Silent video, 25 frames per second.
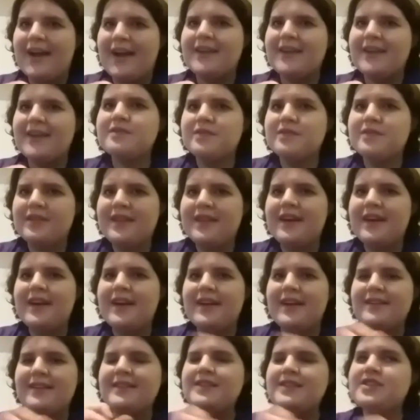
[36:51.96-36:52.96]
There is
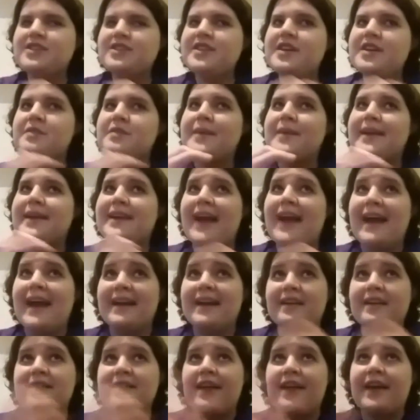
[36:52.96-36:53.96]
the geomagnetic
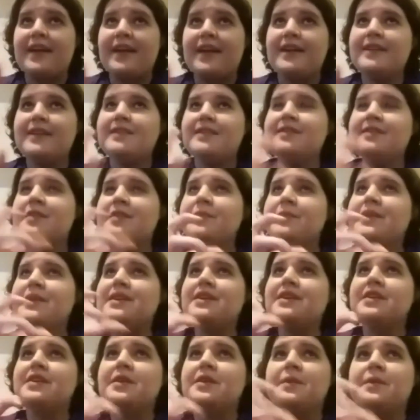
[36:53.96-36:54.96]
thing. It's something to
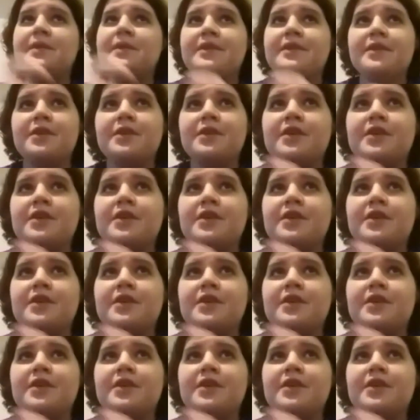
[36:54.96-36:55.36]
do with your